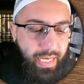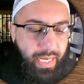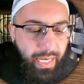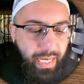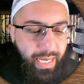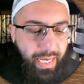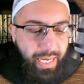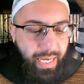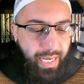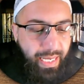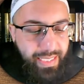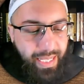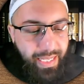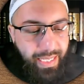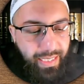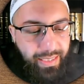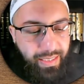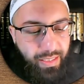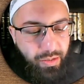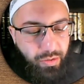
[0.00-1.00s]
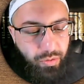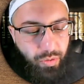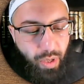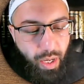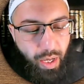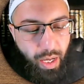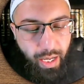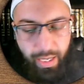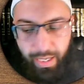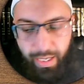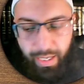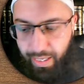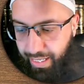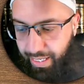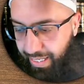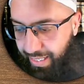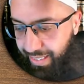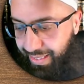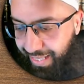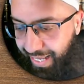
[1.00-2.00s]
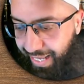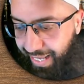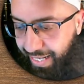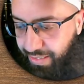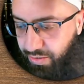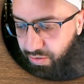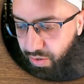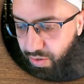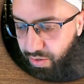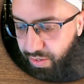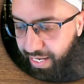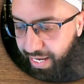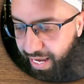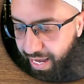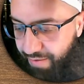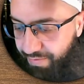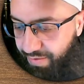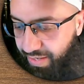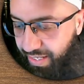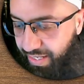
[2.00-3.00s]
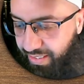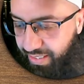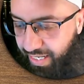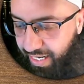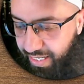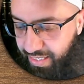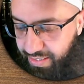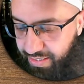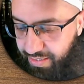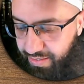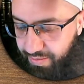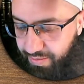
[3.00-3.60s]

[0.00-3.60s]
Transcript: Is the letter ta a light or a heavy letter, guys?